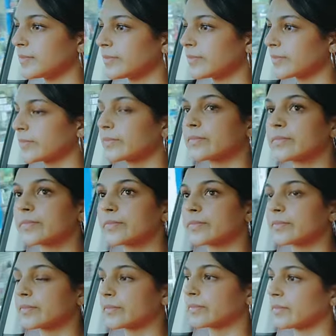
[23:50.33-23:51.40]
And you're really
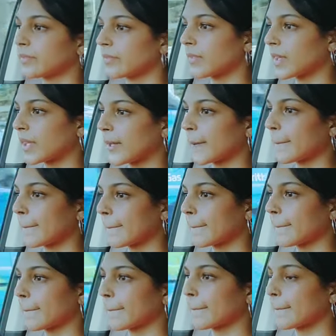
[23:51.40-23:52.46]
looking for them.
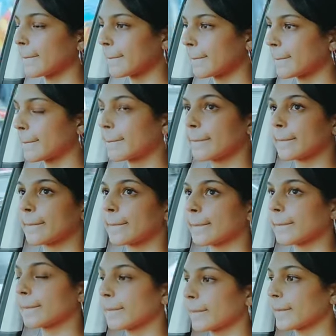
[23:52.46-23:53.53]
That's the most
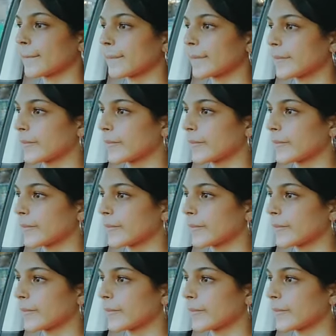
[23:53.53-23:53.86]
important part.